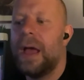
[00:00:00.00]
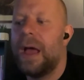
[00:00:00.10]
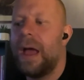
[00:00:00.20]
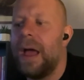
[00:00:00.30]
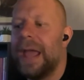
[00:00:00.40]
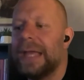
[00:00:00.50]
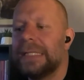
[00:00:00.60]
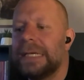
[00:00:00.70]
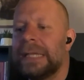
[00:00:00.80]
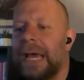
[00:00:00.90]
at
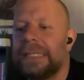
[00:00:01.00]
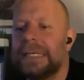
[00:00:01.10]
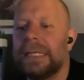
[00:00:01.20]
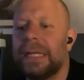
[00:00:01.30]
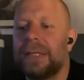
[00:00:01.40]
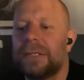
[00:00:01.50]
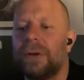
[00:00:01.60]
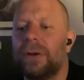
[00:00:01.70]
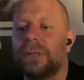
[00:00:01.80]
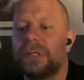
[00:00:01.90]
18, 19 years
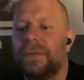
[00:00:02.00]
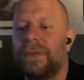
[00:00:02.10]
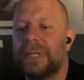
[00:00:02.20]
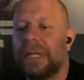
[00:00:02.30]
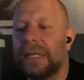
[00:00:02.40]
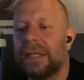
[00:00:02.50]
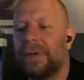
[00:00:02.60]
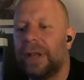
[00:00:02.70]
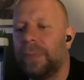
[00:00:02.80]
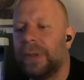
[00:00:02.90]
old, as a physically
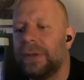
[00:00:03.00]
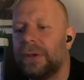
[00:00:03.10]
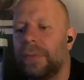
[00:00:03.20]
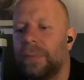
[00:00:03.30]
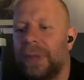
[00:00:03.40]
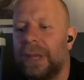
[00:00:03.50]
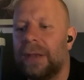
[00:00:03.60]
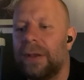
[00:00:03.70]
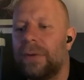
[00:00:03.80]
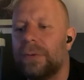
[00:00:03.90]
developing human
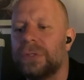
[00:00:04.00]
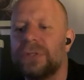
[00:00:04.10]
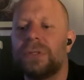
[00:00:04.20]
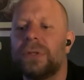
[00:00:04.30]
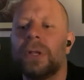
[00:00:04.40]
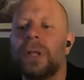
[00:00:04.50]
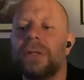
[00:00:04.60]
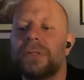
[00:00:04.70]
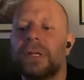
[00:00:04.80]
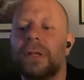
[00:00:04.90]
being who've just done
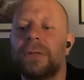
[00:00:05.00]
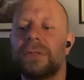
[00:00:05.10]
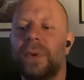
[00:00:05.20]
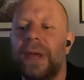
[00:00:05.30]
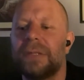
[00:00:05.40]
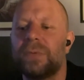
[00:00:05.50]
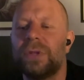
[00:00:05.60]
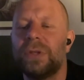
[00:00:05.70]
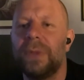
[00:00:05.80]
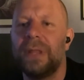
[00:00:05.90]
loads and loads of weights,
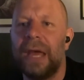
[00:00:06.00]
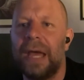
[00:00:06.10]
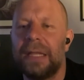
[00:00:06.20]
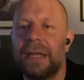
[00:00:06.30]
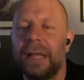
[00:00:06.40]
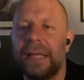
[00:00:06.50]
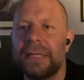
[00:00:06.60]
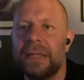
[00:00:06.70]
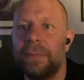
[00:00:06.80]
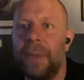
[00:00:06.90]
would you be the ideal
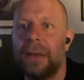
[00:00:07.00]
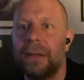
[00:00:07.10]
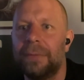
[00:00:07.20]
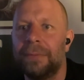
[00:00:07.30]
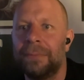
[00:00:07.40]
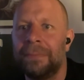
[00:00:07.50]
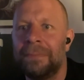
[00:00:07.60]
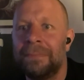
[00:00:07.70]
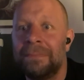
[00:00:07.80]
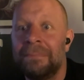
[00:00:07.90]
18th man?
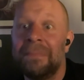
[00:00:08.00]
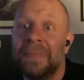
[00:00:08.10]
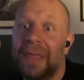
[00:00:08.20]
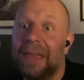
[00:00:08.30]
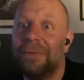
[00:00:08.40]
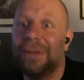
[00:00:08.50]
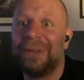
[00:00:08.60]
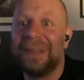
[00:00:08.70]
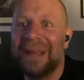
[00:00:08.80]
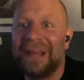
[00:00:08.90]
If we're
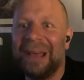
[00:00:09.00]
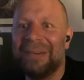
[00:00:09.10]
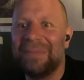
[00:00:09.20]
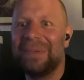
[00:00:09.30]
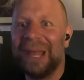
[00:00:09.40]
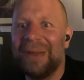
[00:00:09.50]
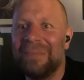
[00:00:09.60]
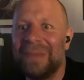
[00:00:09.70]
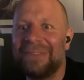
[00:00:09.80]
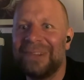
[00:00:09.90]
looking at accountability, we
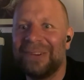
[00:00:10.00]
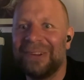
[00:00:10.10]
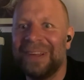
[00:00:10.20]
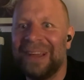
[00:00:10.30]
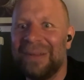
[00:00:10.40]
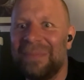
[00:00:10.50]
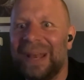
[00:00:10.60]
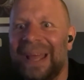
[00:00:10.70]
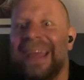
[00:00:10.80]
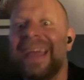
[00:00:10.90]
may have to look at
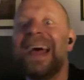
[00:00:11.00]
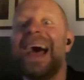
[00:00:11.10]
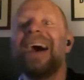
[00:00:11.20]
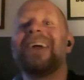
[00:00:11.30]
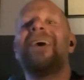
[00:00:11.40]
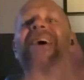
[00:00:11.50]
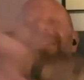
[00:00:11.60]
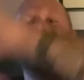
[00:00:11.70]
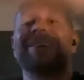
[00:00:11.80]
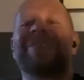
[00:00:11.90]
accountability
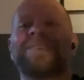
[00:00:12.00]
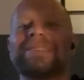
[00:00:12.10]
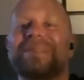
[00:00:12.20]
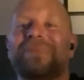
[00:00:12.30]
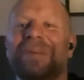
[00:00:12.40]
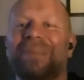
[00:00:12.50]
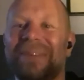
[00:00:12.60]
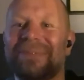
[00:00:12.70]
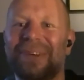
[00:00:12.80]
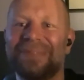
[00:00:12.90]
across the people
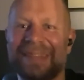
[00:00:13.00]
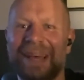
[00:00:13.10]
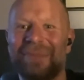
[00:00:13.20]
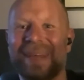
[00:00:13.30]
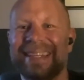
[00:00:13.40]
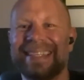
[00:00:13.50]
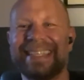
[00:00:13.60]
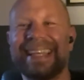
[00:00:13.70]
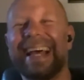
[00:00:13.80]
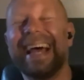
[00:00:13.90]
involved in that
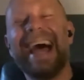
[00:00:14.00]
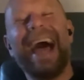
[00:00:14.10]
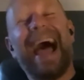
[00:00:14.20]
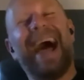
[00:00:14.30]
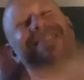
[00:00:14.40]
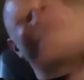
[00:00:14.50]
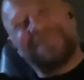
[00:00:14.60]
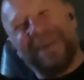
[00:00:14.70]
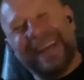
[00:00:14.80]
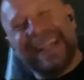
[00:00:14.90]
piece. Yeah. I'm
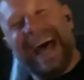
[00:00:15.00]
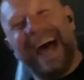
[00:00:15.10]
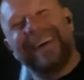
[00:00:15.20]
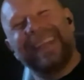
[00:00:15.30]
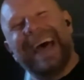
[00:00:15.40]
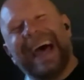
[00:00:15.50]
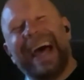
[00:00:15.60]
just putting that out there.